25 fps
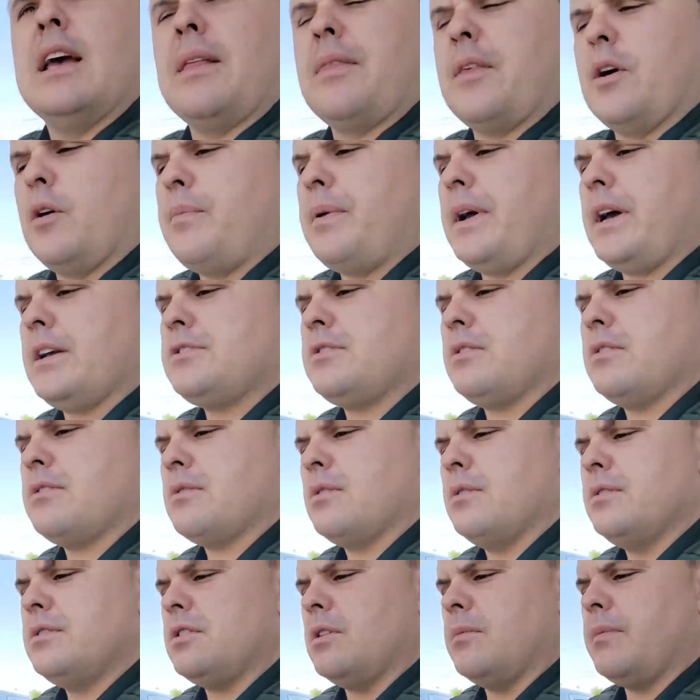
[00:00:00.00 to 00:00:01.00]
and they'll patch you
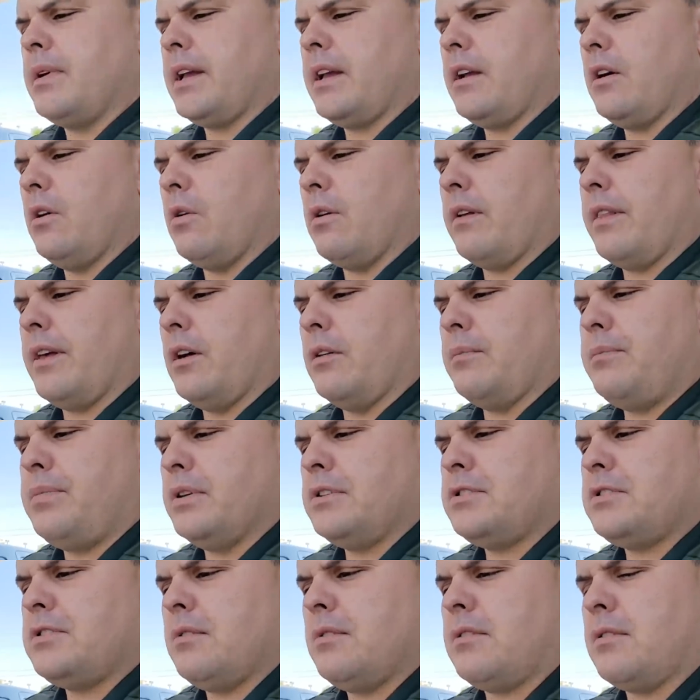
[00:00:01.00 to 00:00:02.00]
through to me, or they'll
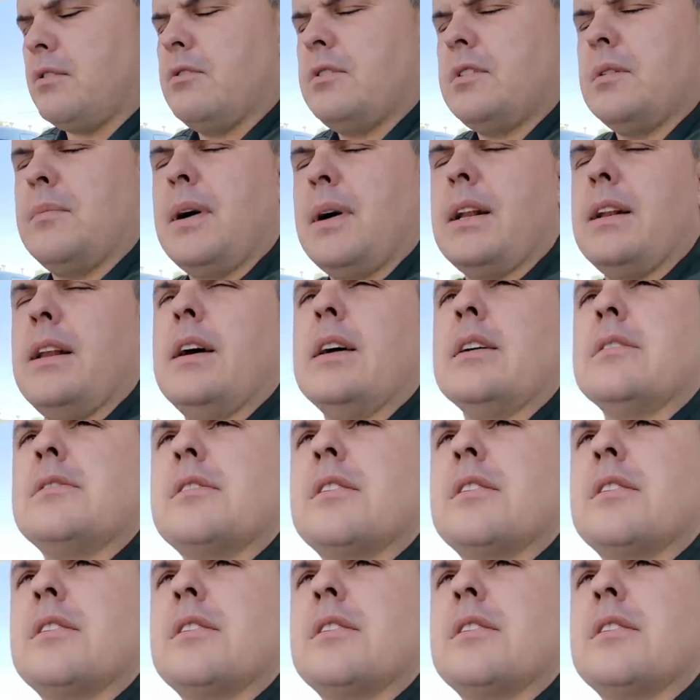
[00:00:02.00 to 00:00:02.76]
put you through to my desk.